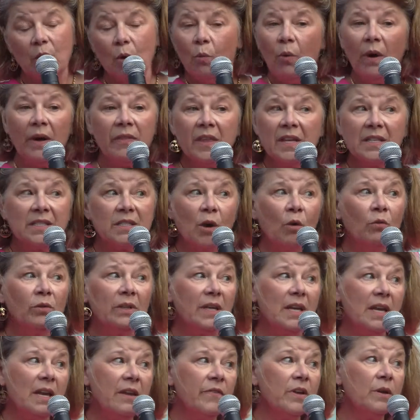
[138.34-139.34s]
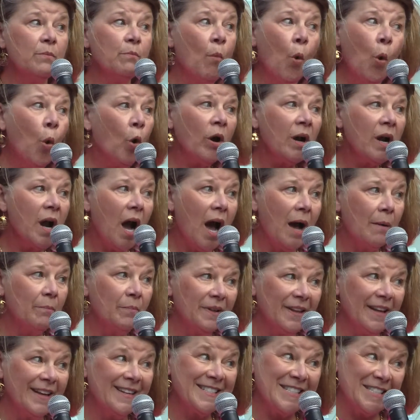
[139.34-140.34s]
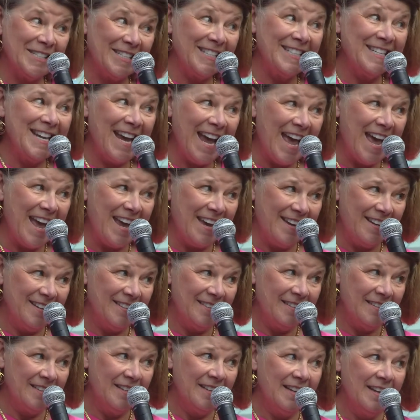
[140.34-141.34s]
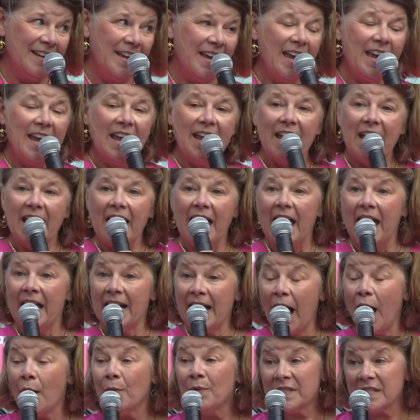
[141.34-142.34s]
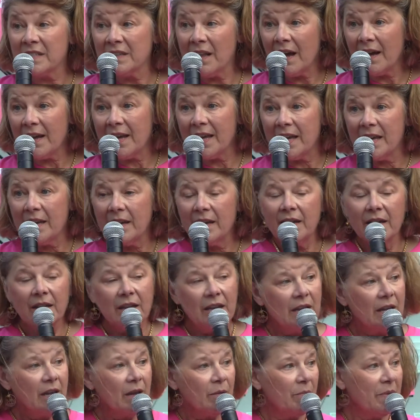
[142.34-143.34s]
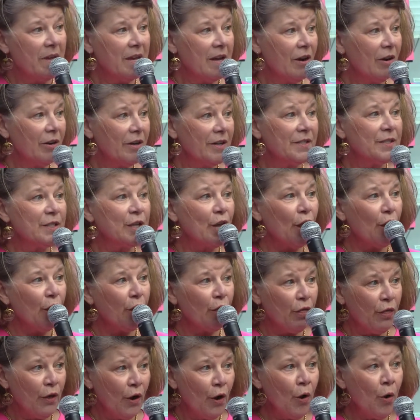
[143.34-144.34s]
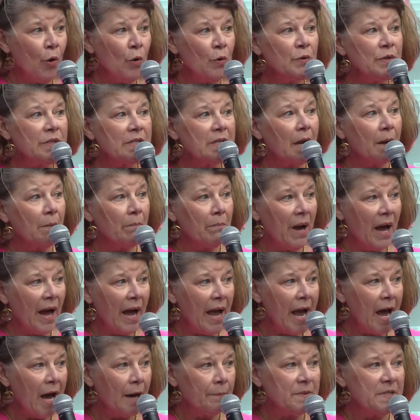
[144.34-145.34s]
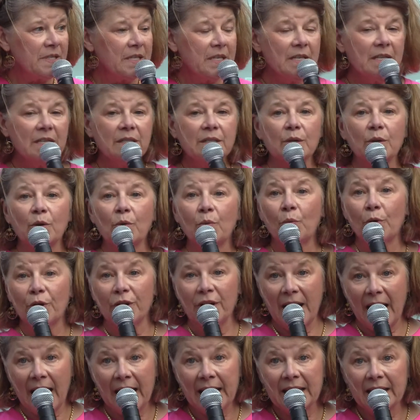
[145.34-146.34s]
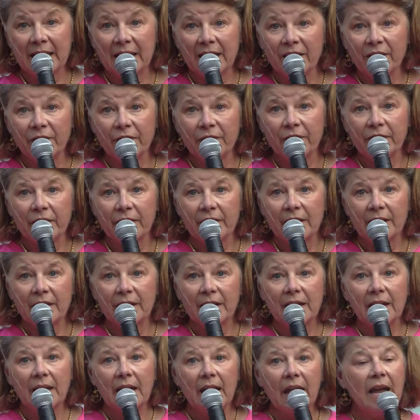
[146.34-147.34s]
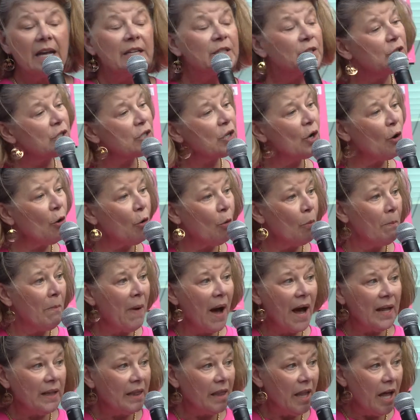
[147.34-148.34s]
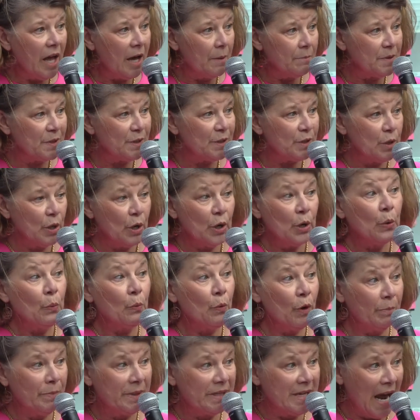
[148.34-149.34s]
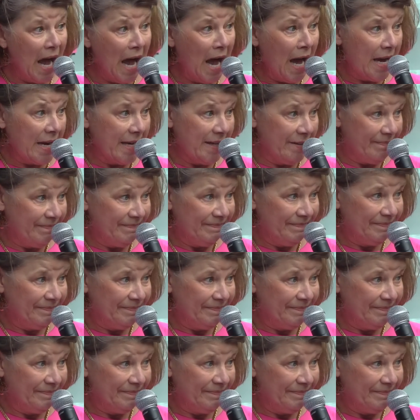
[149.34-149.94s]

one that's only even more complex today. And I was lucky because those biopsies were negative, and so my lumps were benign.